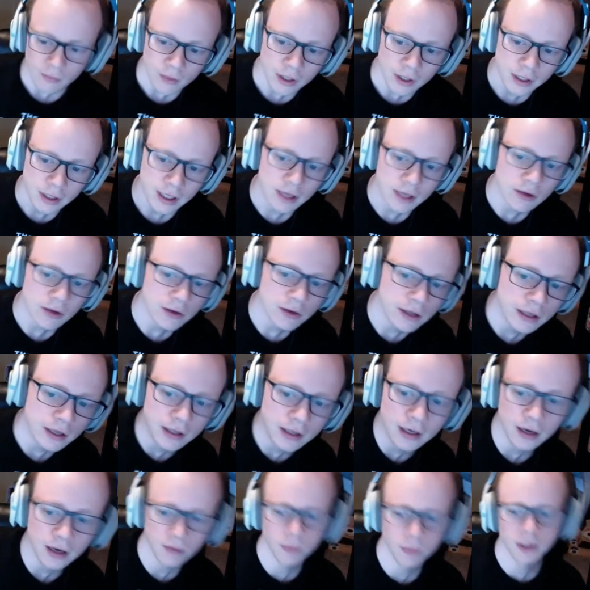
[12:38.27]
The other thing
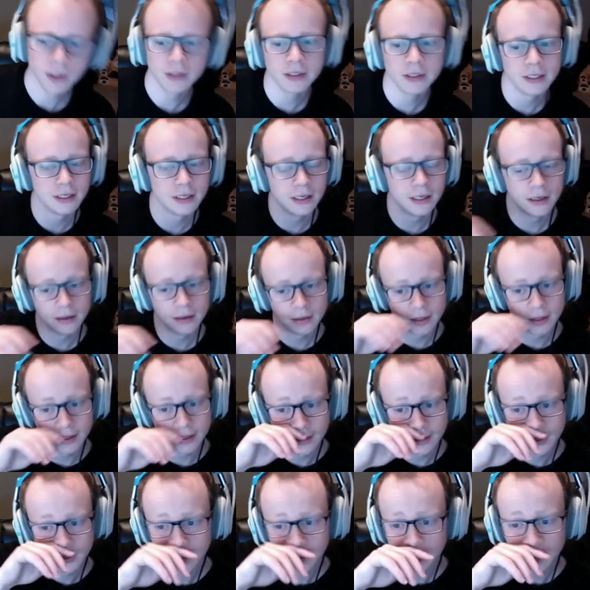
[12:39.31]
that I built in here that
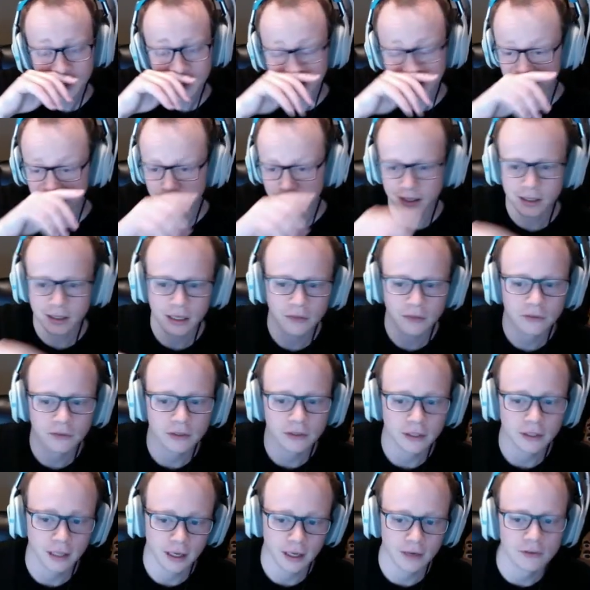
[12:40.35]
I
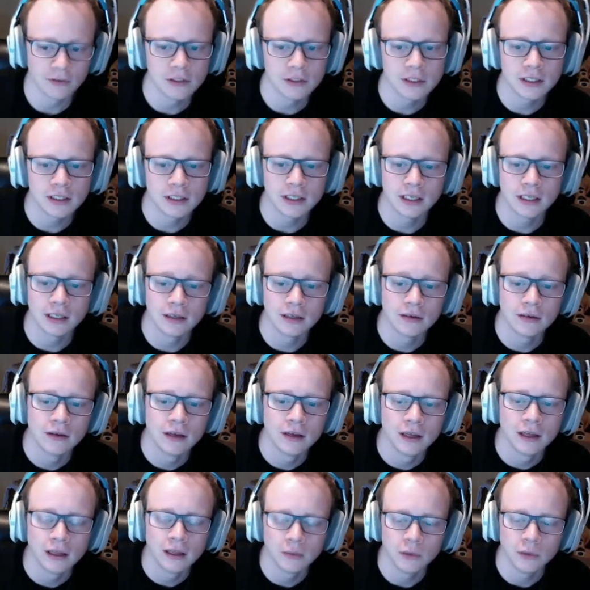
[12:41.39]
definitely haven't seen
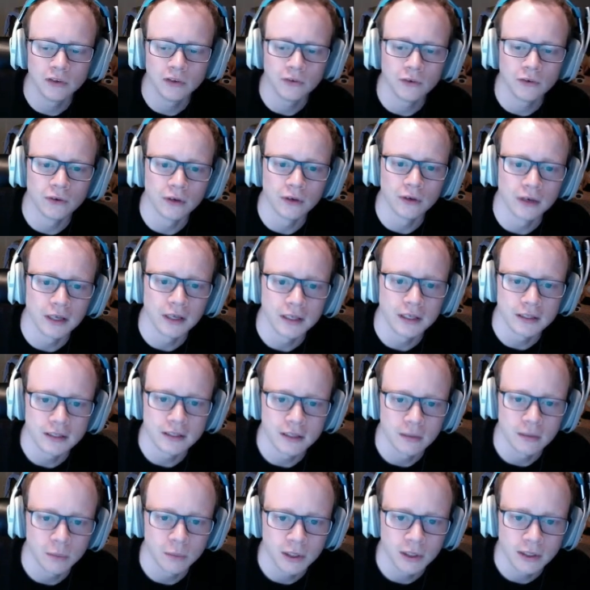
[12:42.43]
before is the
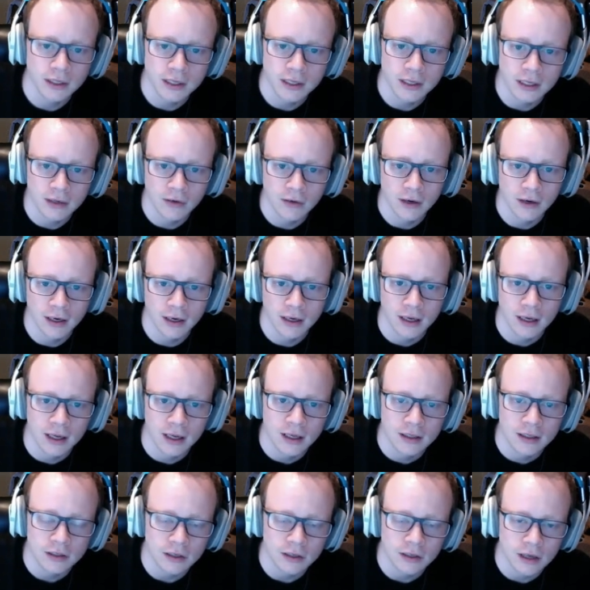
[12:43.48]
ability, right?
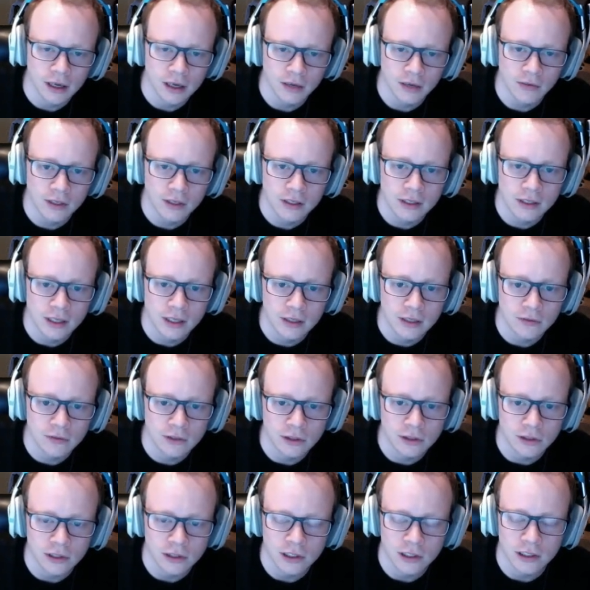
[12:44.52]
So you have these saved
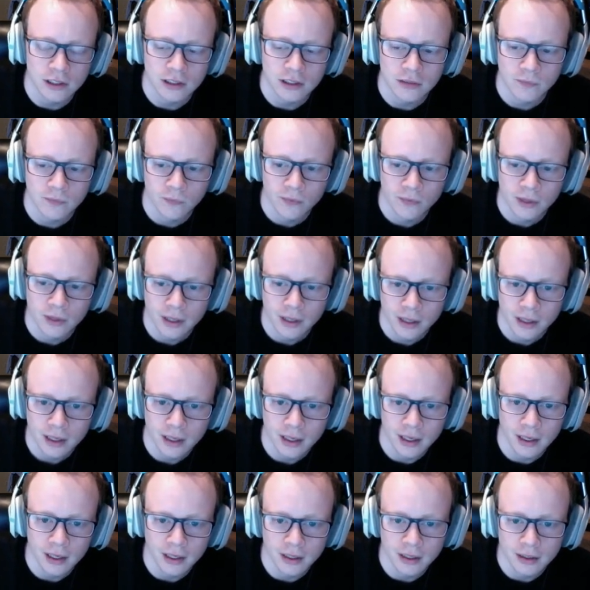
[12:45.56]
searches,
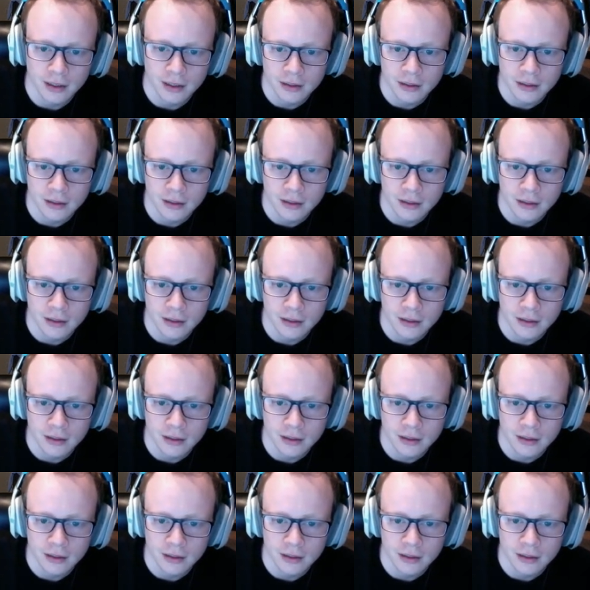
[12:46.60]
and